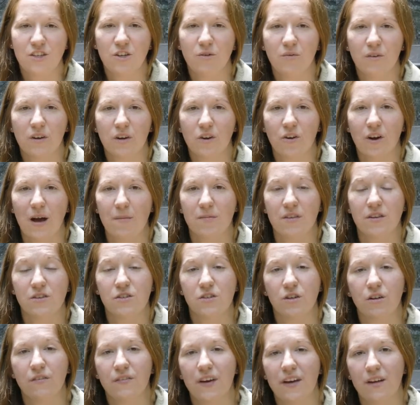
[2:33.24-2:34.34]
you want to grab the
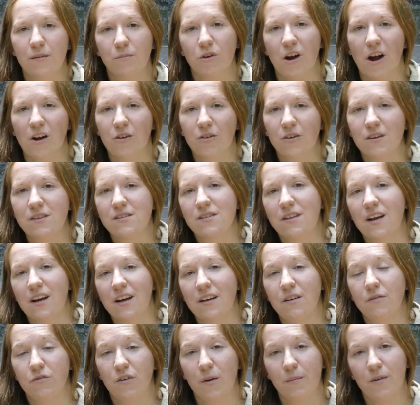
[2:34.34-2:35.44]
survey in progress sign
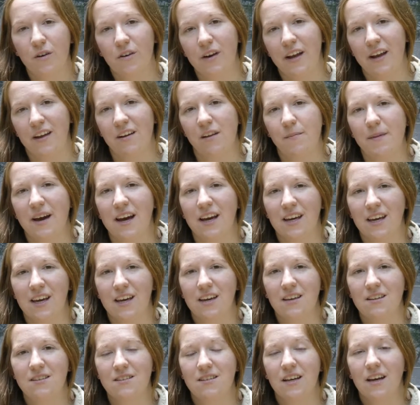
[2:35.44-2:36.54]
from your Anabat
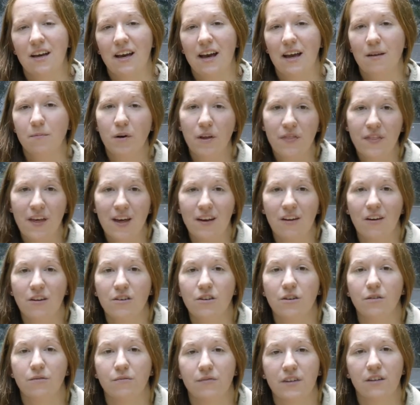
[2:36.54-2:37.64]
case and put that on
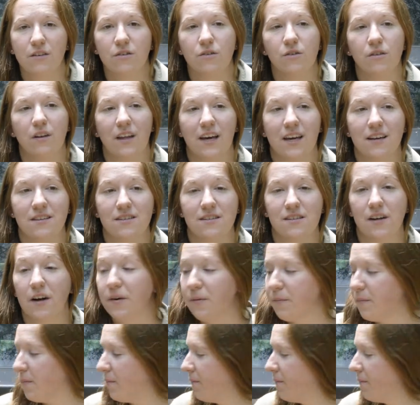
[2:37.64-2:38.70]
your vehicle like so.